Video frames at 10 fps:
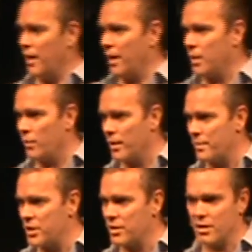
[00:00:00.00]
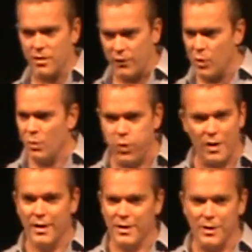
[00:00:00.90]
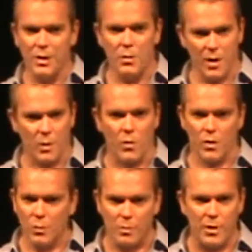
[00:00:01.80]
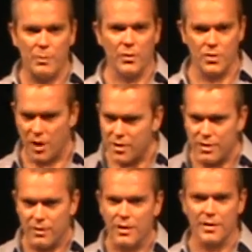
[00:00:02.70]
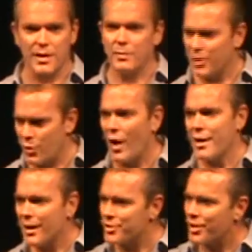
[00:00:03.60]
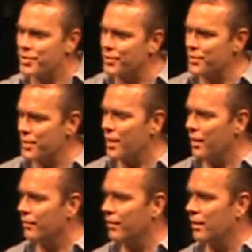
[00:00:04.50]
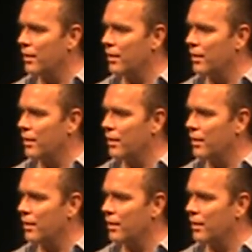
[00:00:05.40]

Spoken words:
and you will not be judged. If you don't want a world where people are judged and they're accepted, try not judging yourself.